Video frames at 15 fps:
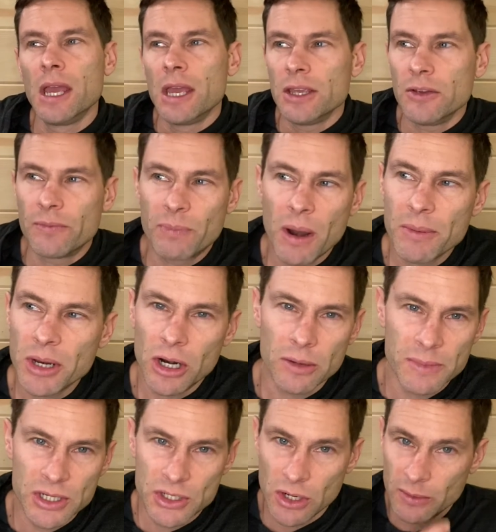You've probably heard
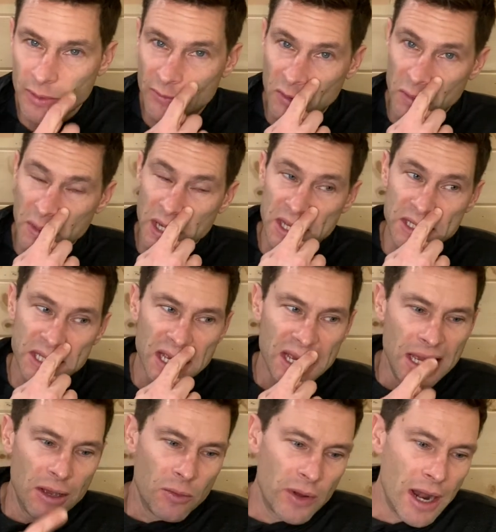me joke before because
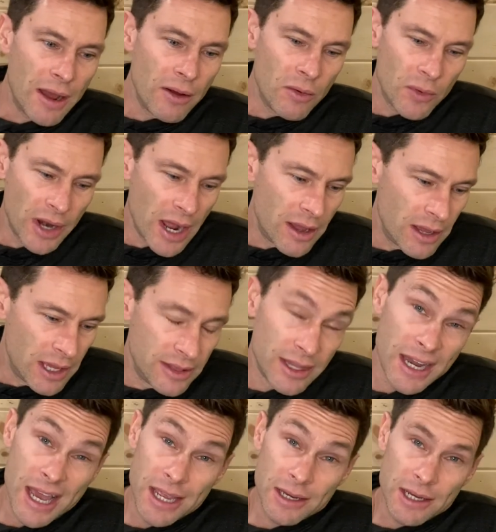when I in the
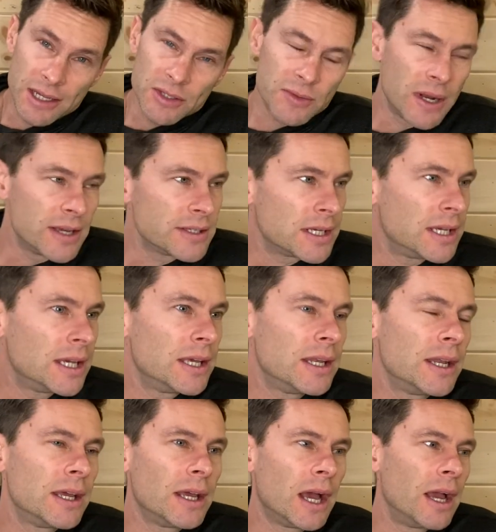90s, when I was a kid,
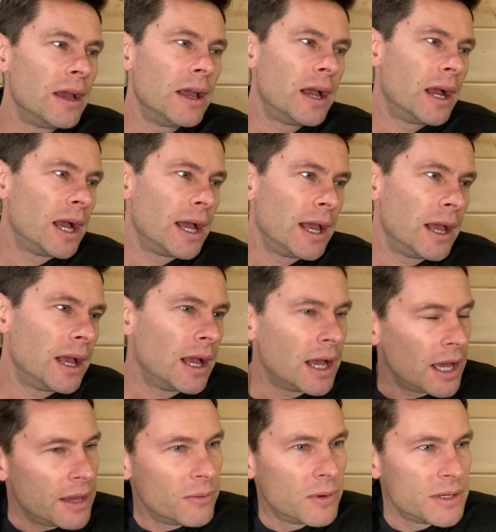
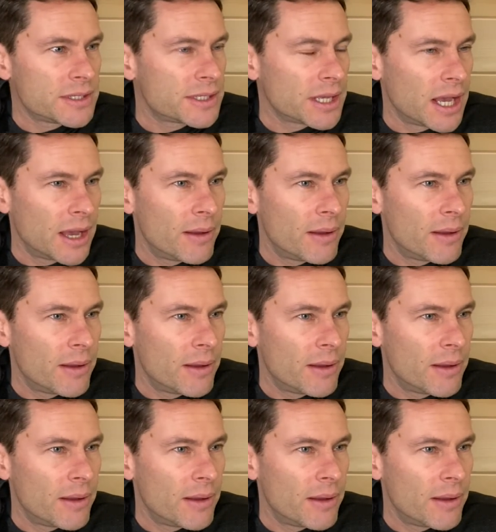I was